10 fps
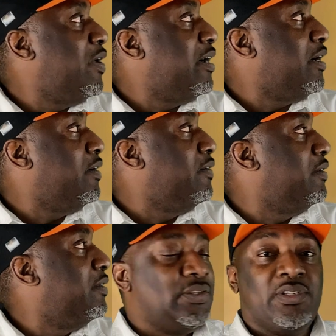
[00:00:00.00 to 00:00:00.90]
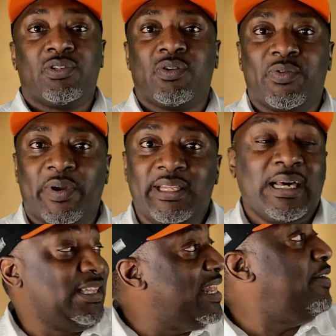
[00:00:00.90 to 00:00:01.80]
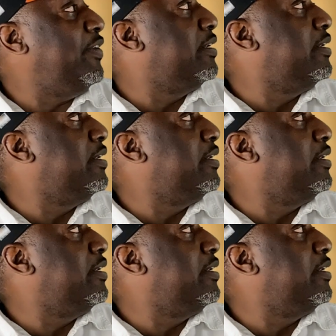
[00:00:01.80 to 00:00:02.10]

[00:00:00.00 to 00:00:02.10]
Wow, this is great. I love